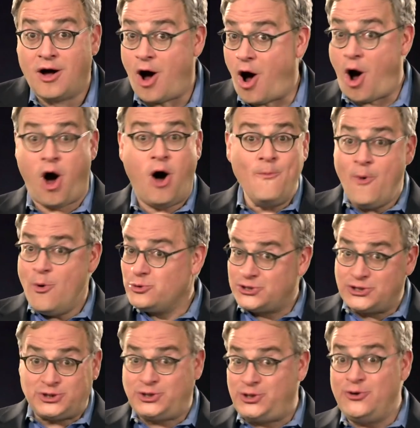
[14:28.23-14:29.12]

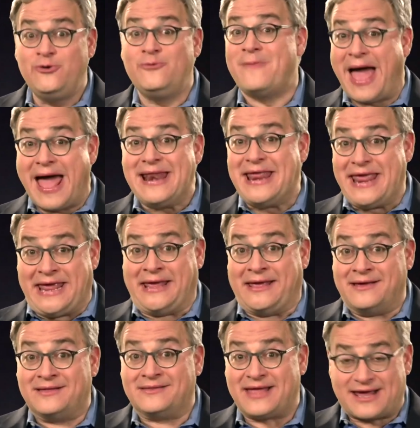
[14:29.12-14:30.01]
Almost too
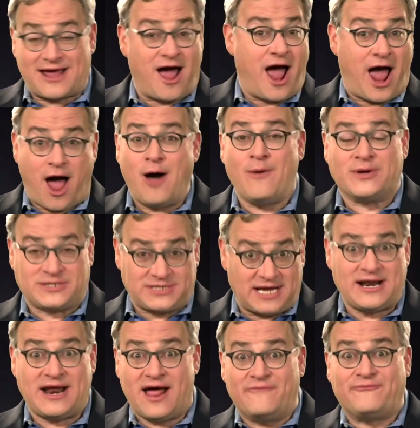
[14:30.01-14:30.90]
many. Like, I almost
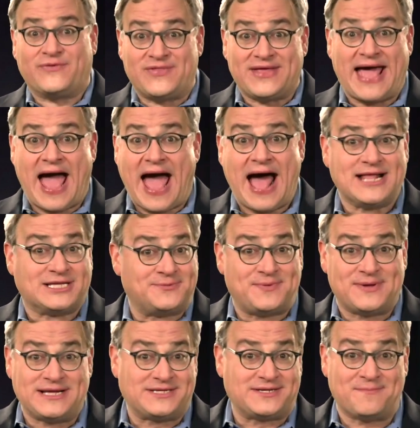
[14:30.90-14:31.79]
had enough of the ads,
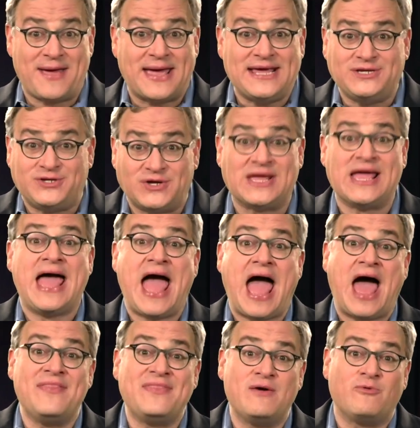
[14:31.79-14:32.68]
but it's amazing.
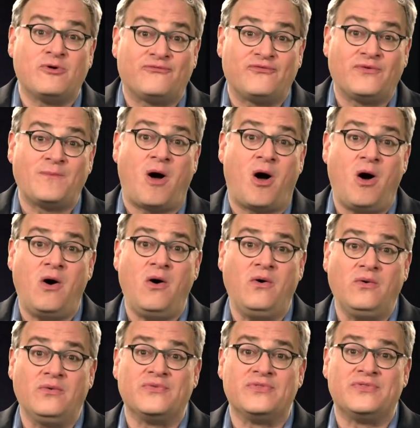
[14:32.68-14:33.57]
And they were from
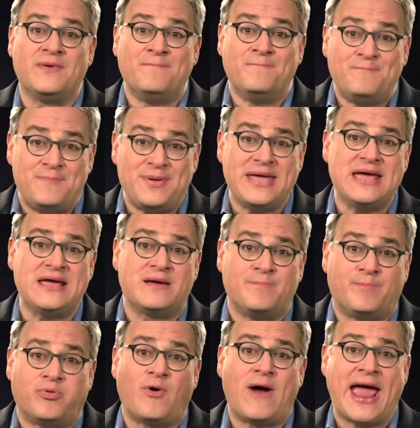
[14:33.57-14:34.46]
all the
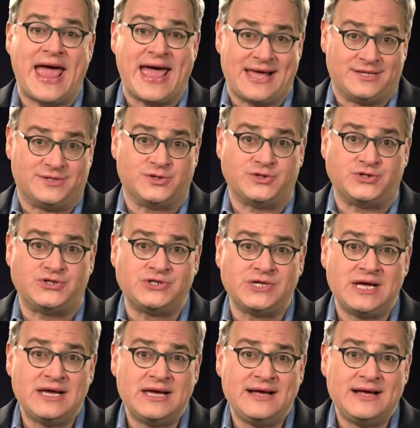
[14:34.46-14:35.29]
big brands.